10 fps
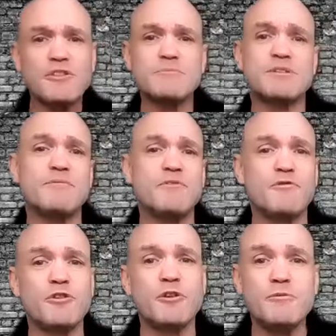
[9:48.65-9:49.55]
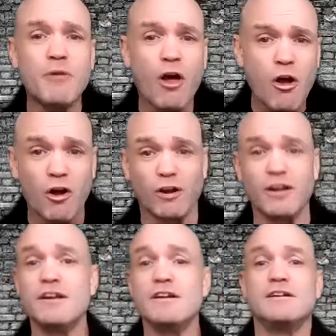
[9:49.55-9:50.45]
Sometimes something for their dog.
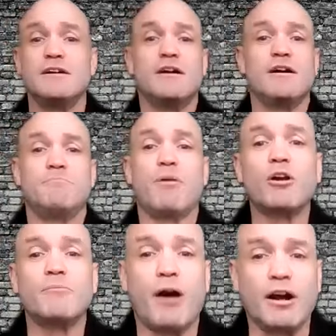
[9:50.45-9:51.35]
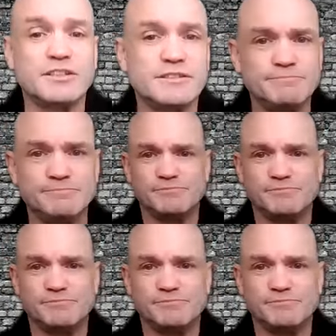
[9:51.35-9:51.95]
Bark box.